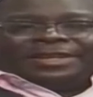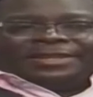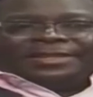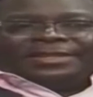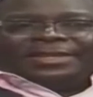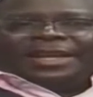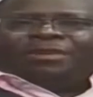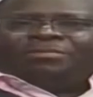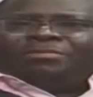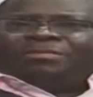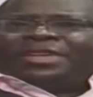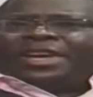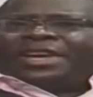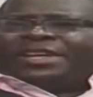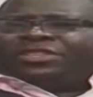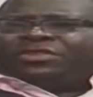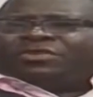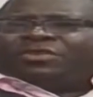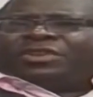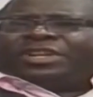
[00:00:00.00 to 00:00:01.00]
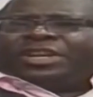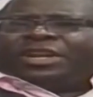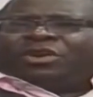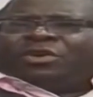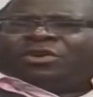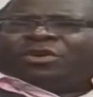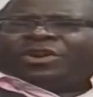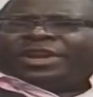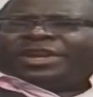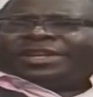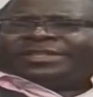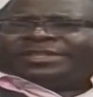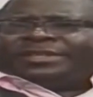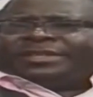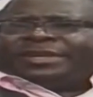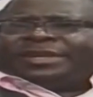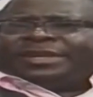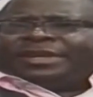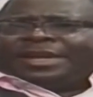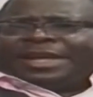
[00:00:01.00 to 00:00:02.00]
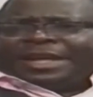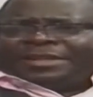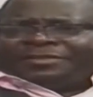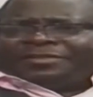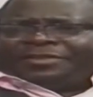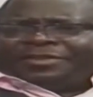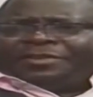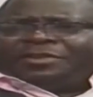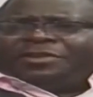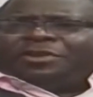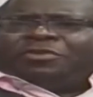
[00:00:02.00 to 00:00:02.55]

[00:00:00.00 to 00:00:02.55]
Zambia is not a lawless country.